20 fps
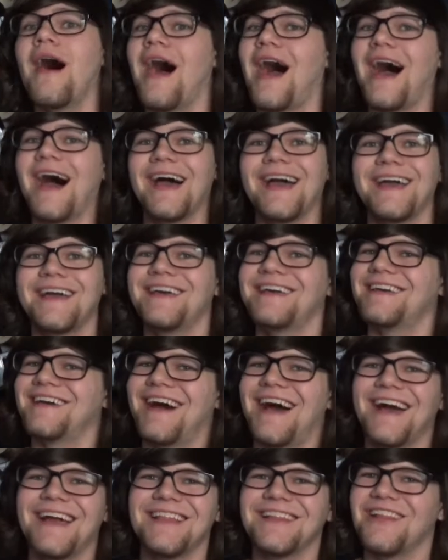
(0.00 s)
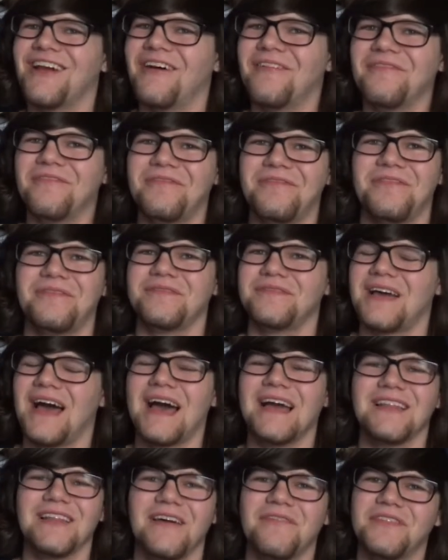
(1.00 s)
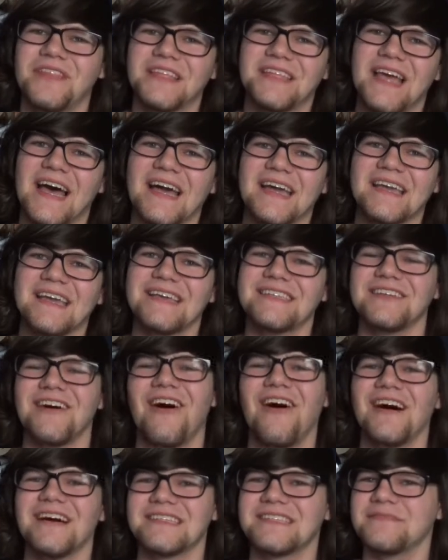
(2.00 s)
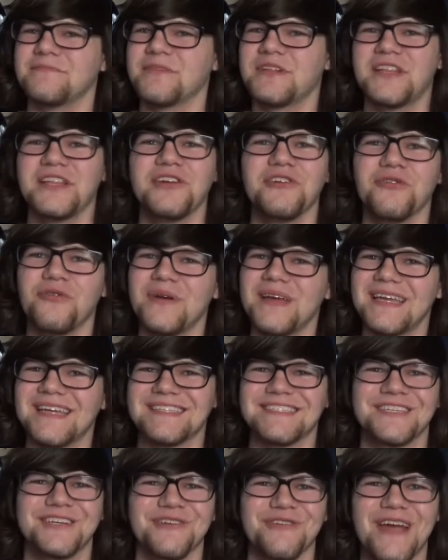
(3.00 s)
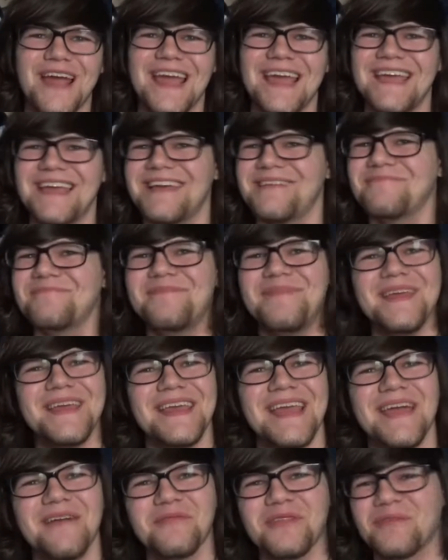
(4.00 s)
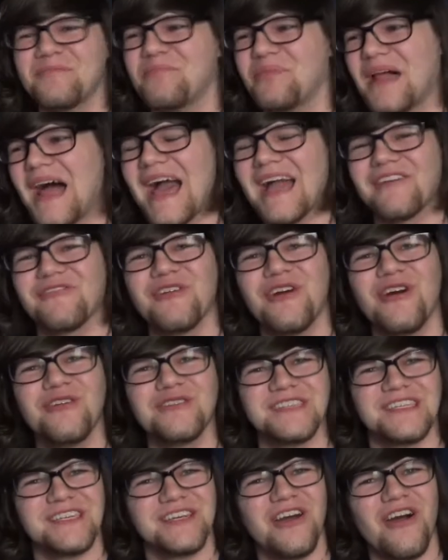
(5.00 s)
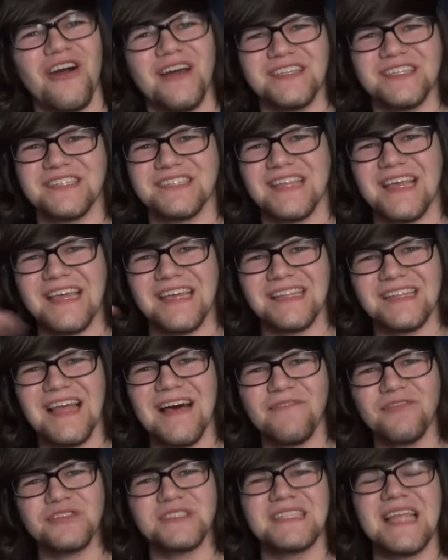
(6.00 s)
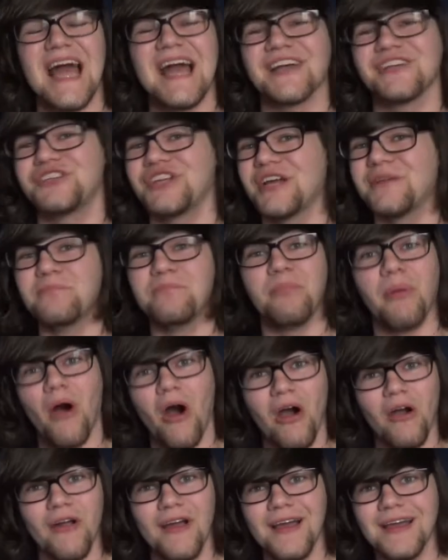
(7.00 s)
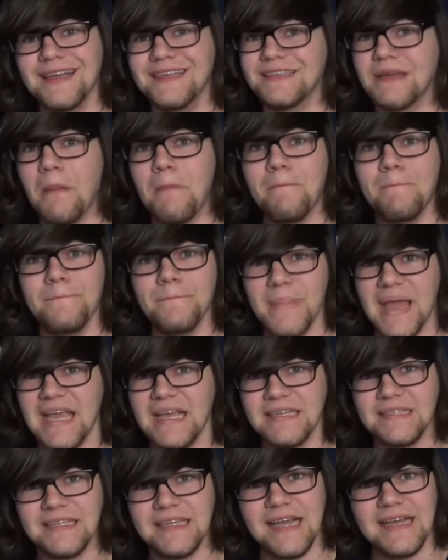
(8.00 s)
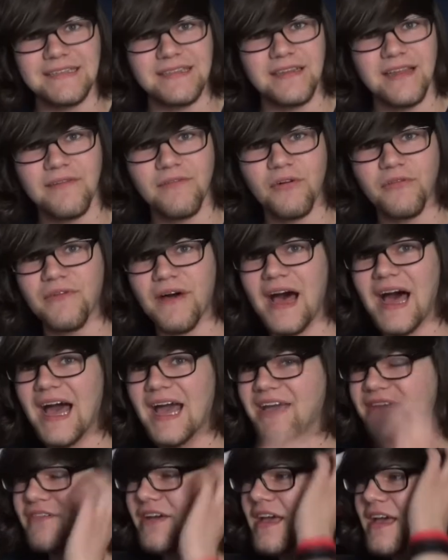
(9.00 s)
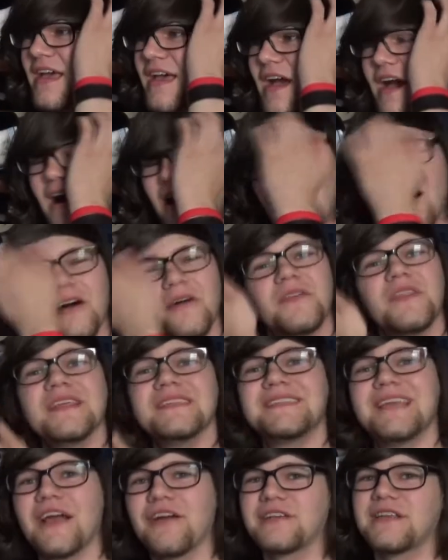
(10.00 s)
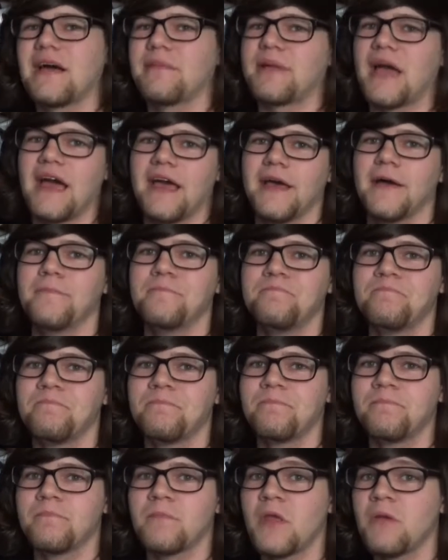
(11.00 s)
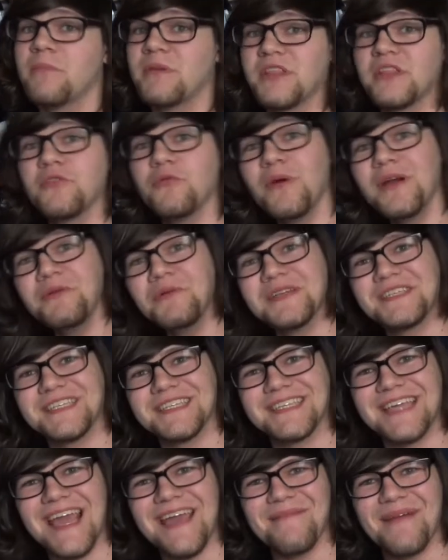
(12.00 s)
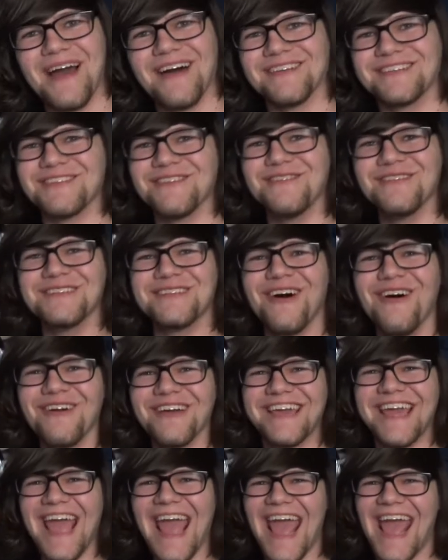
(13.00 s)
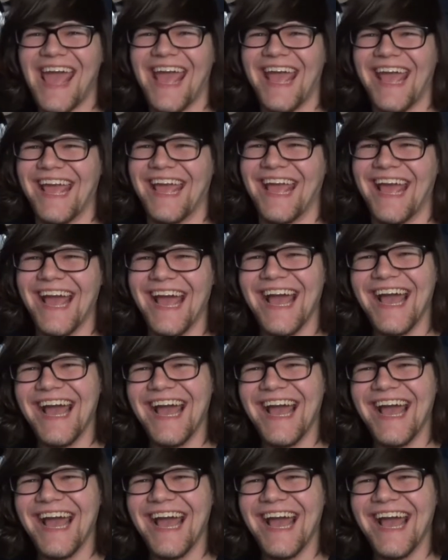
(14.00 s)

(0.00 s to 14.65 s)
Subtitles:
I love the deck. It's awesome. Clear Wing is great. Being able to Black Rose and go and just like level stack Chanbara is amazing as a level 5. Then Terratop got hit. But then the Wind Witches came out, so it was okay.